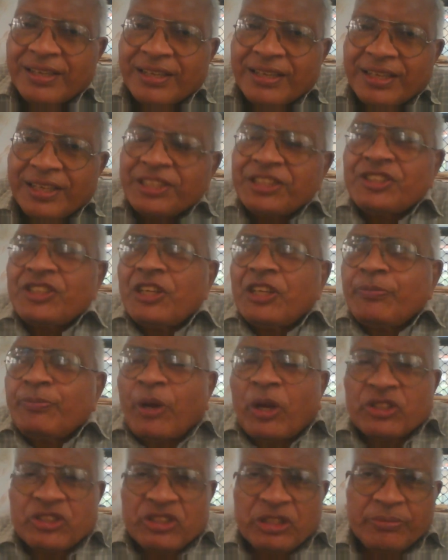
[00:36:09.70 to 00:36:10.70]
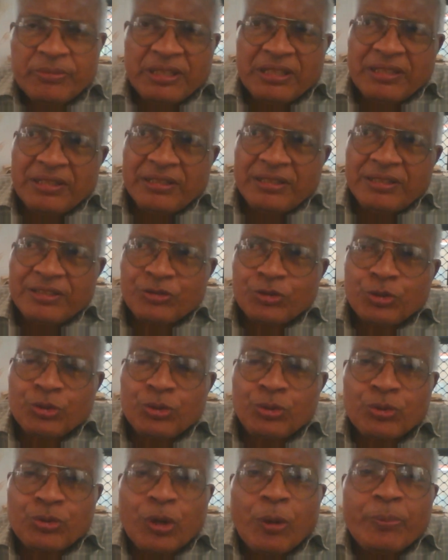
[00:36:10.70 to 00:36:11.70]
It is not possible to
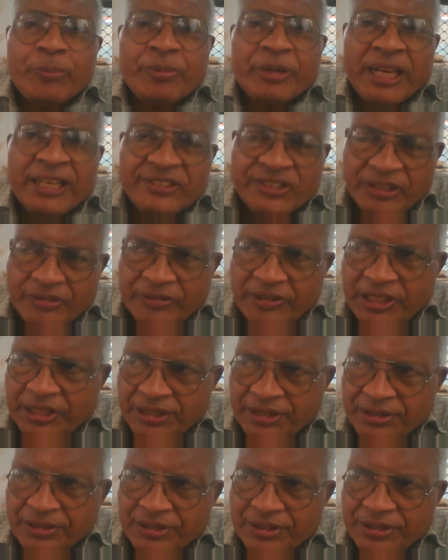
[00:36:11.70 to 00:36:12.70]
do comprehensively.